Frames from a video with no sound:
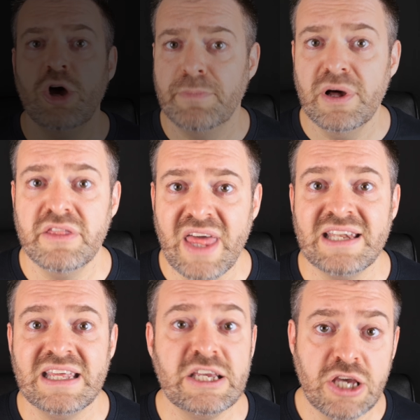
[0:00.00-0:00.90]
But
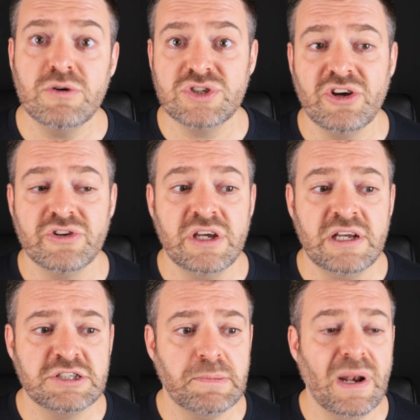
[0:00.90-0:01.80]
then he goes on
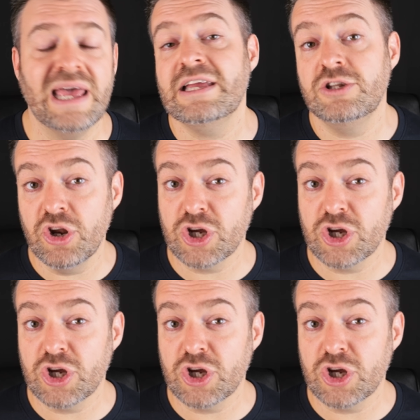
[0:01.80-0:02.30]
to play not